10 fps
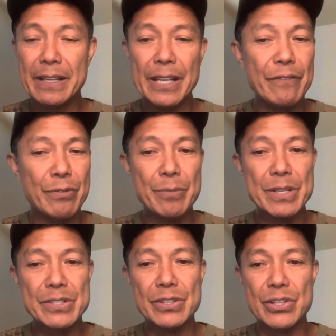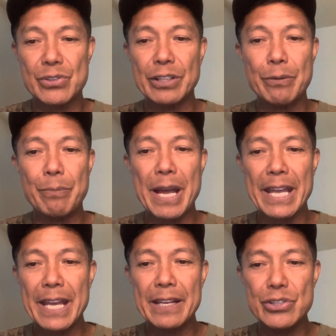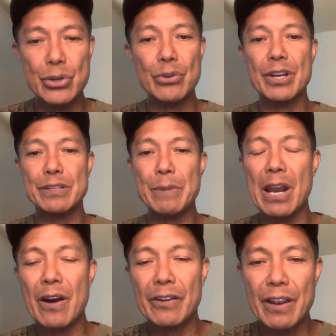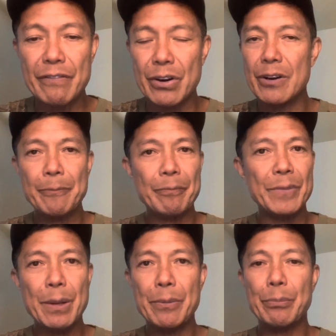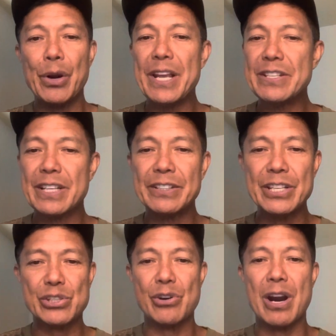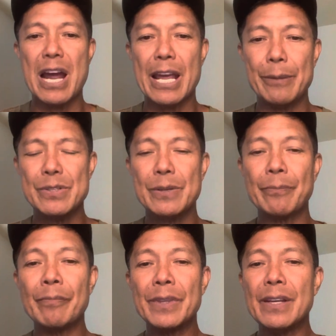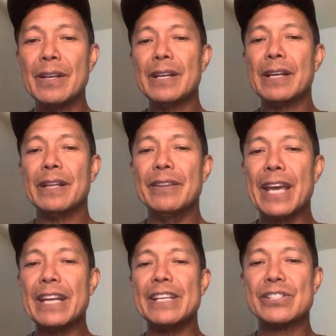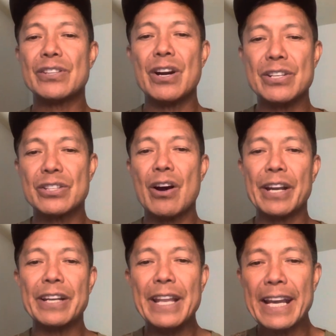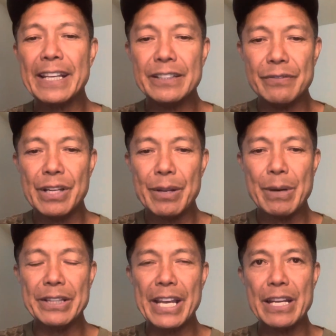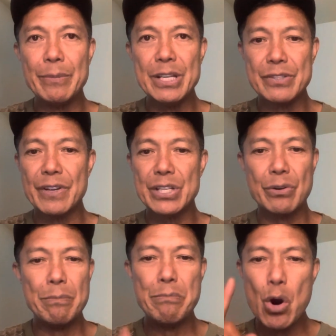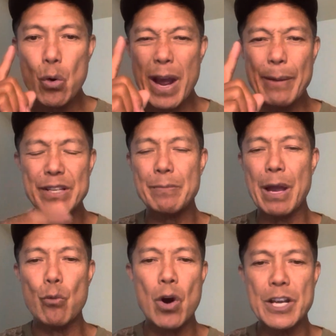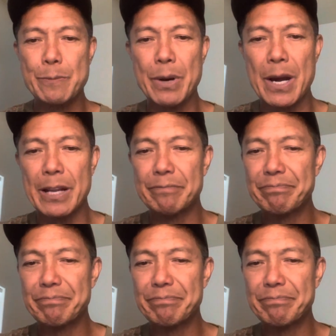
Ephraim is the strength of my head, Judah is my lawgiver. Praising these tribes. Then he starts talking negatively about the enemies of Israel. Moab is my washpot.